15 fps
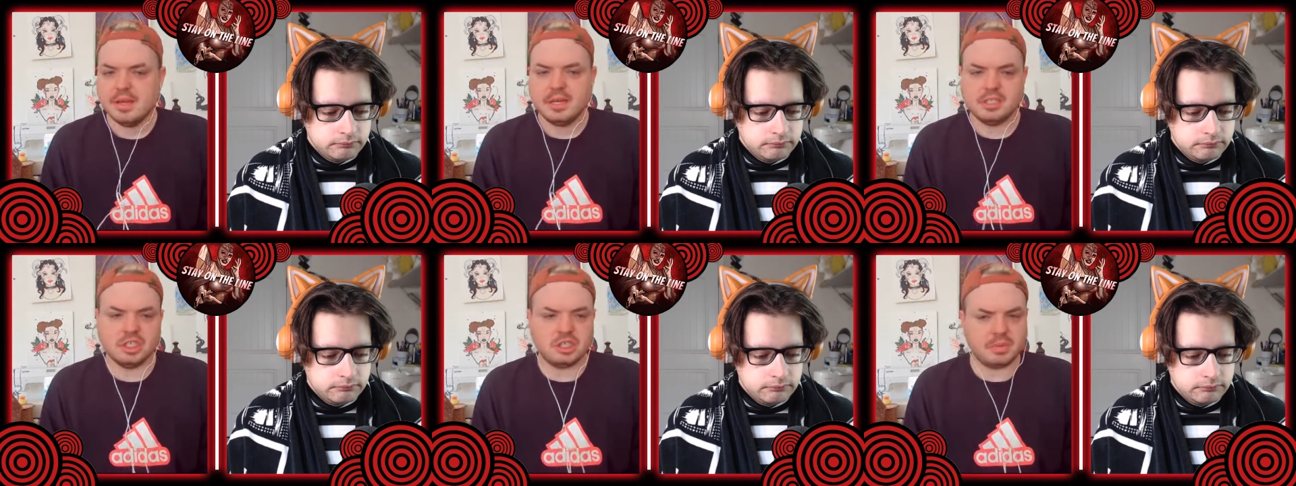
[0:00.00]

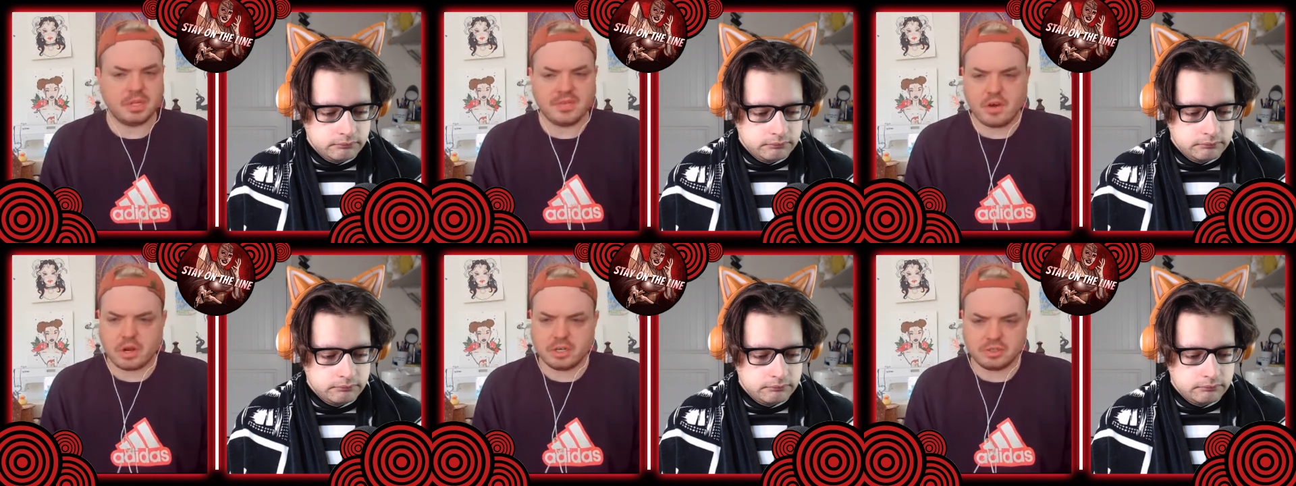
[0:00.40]
Speaker 1: did you really
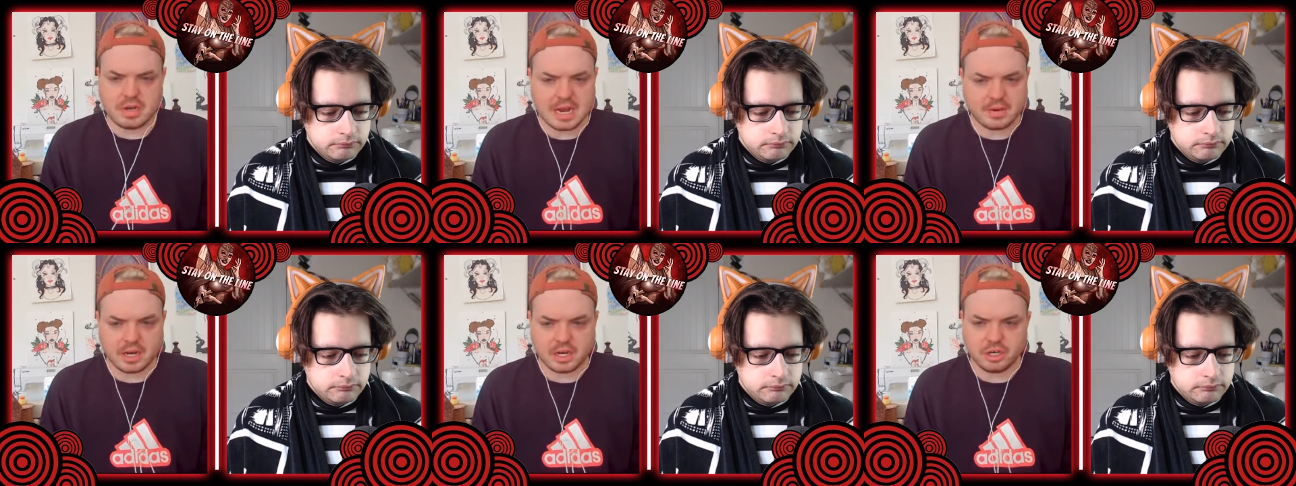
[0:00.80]
vote on
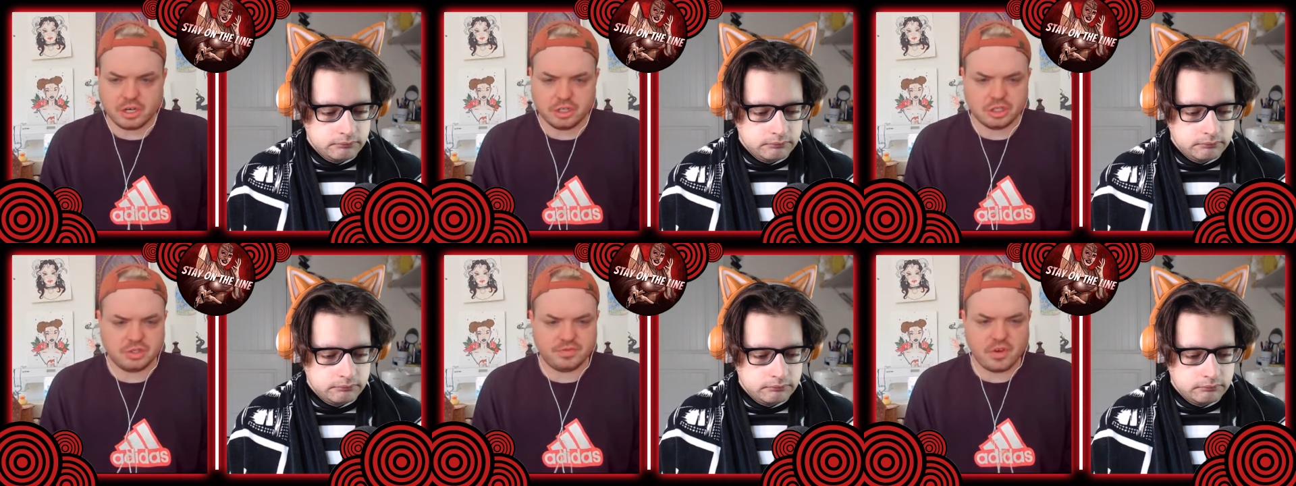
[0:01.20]
track record, or
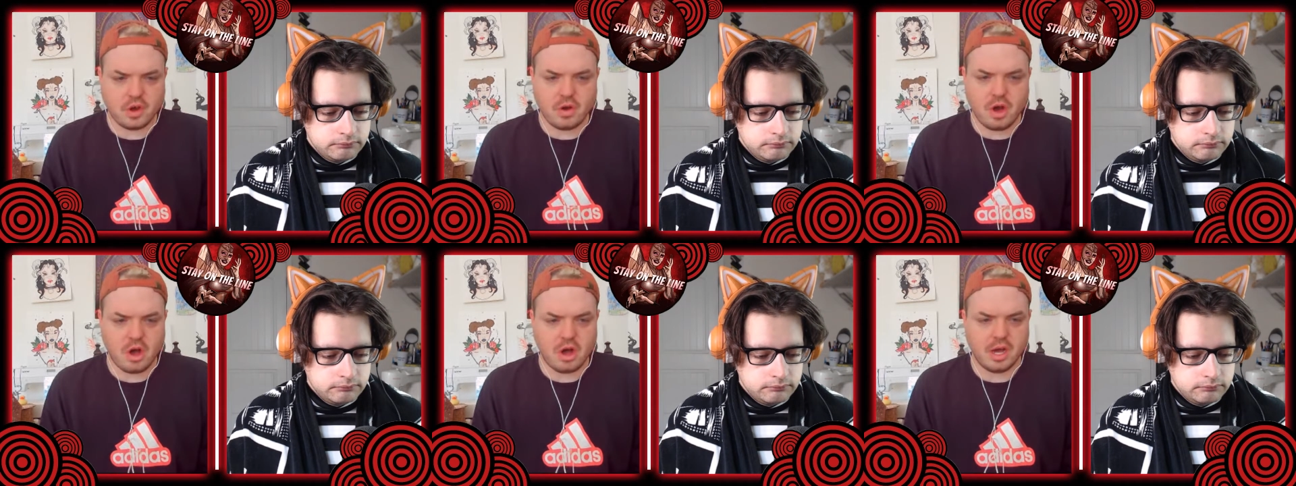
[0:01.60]
did you
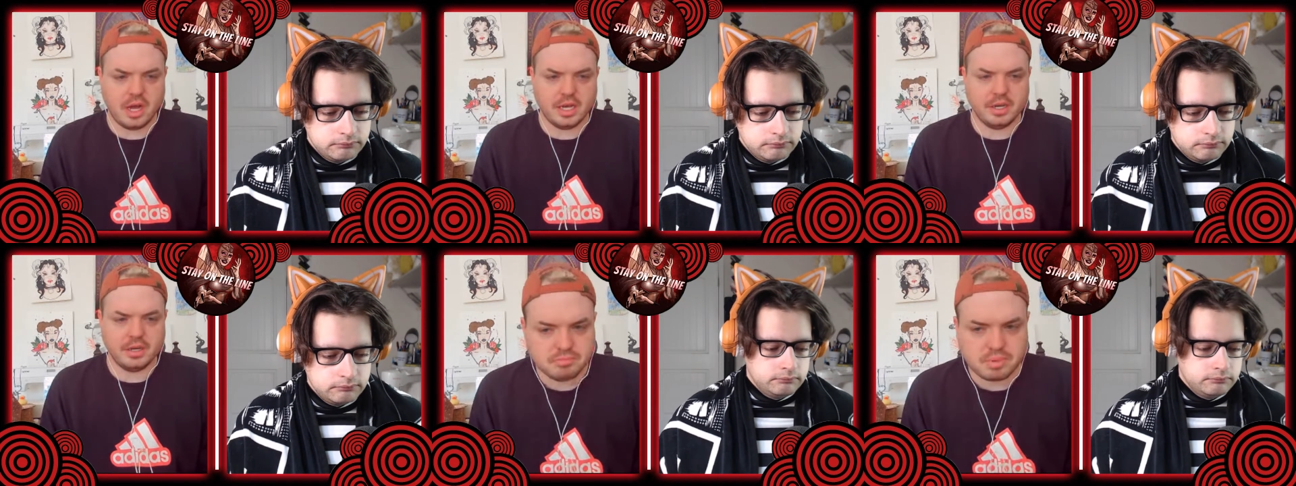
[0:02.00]
vote
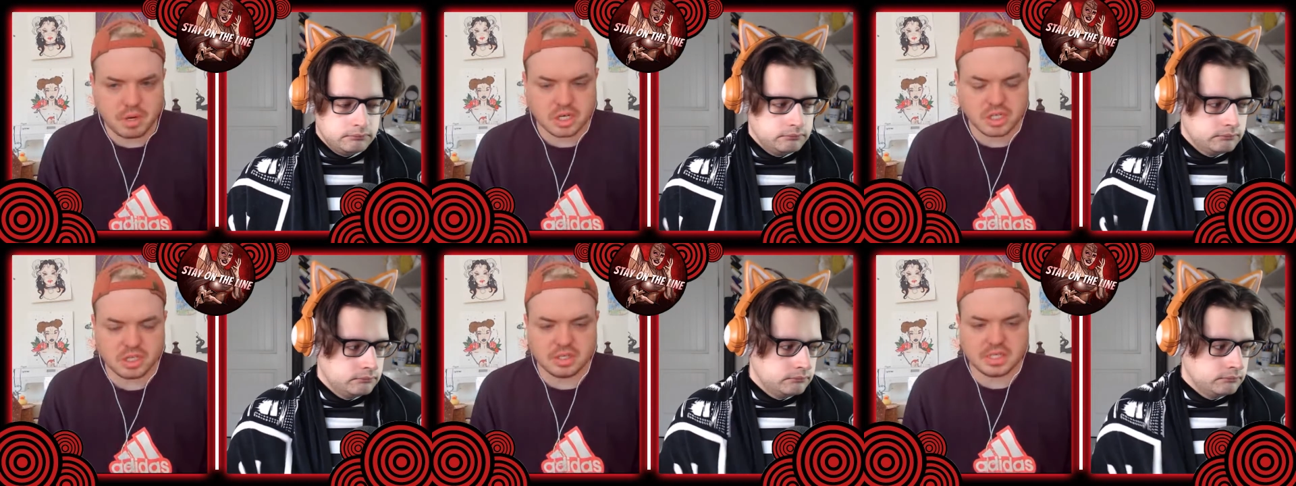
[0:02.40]
on
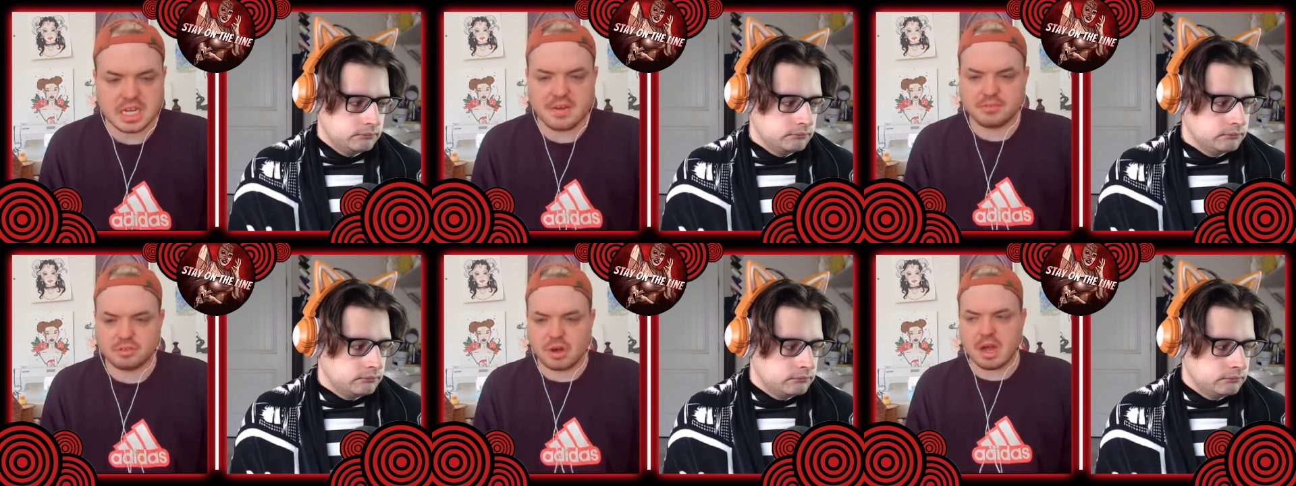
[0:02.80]
personal
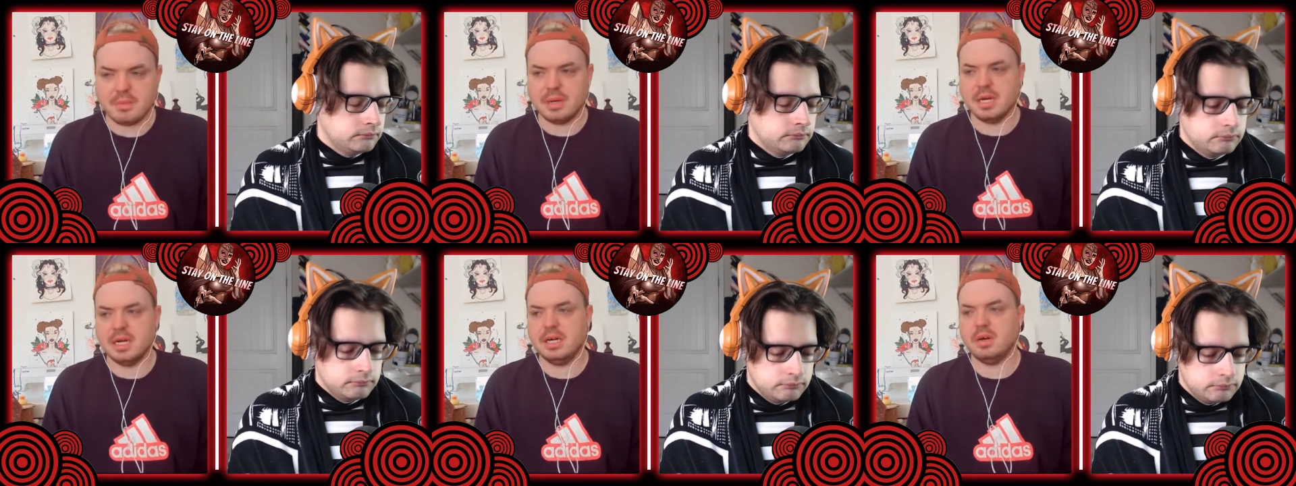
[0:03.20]
stuff,
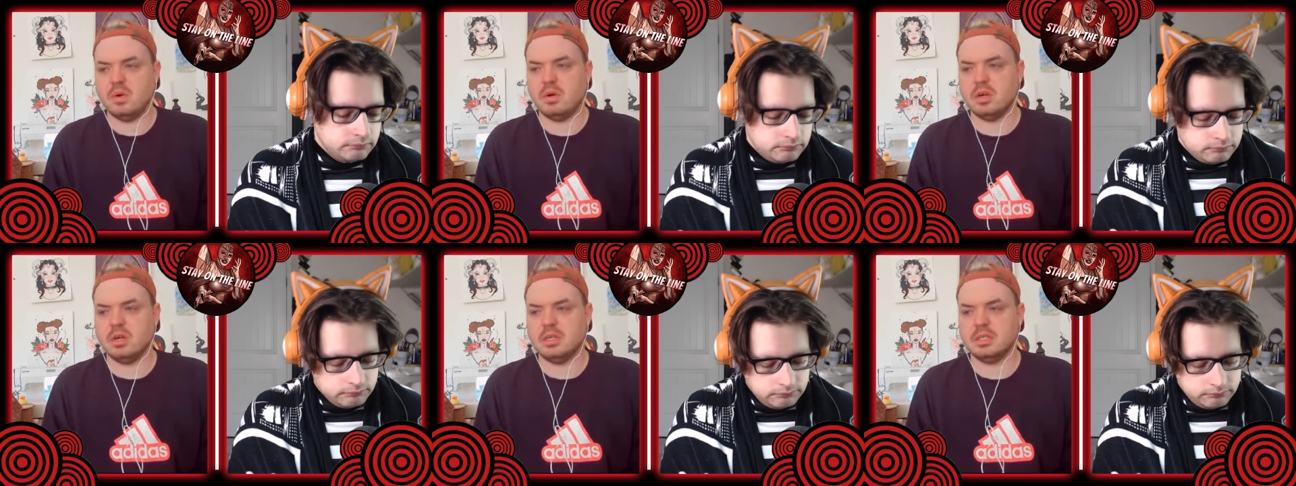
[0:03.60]
drama,
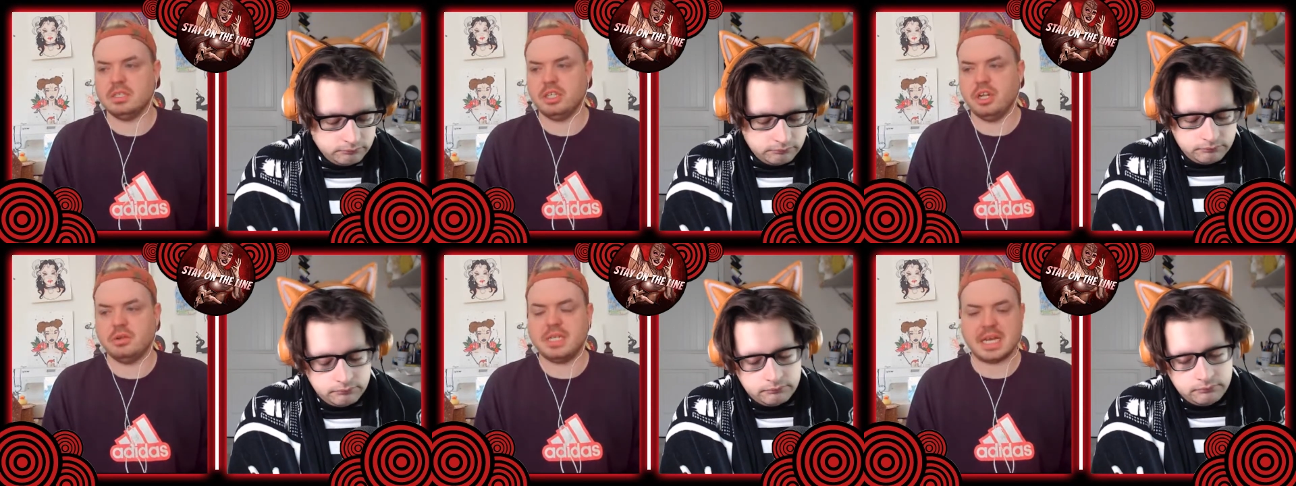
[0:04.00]
or,
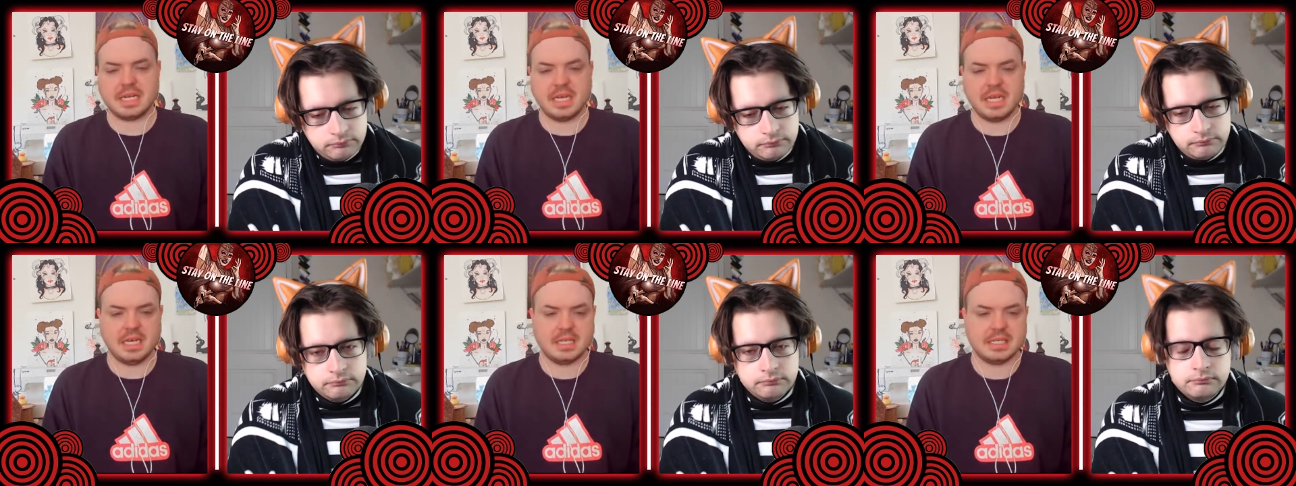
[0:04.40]
you know,
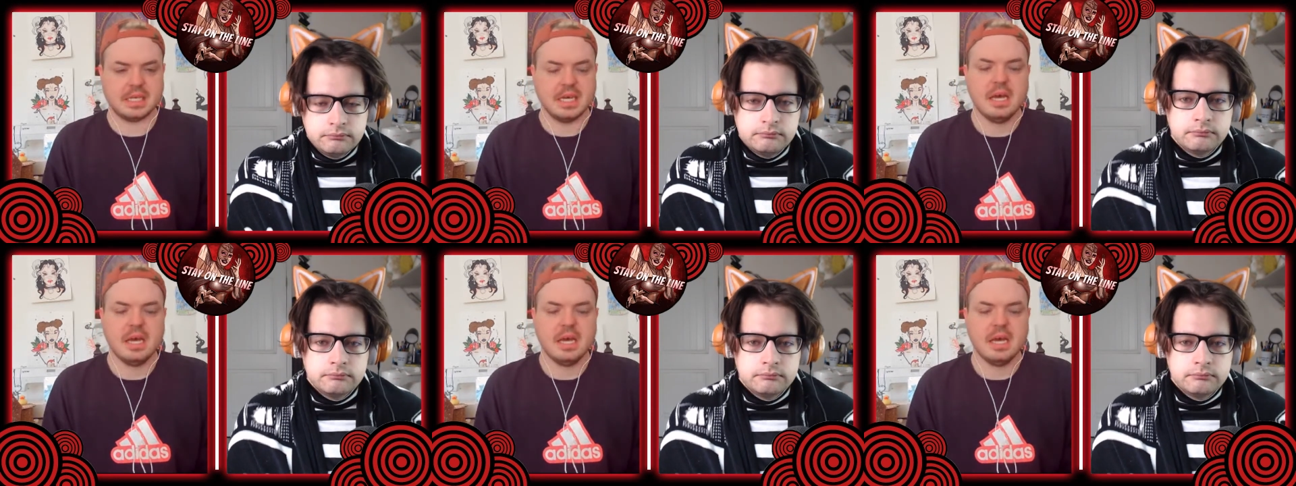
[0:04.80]
techniques?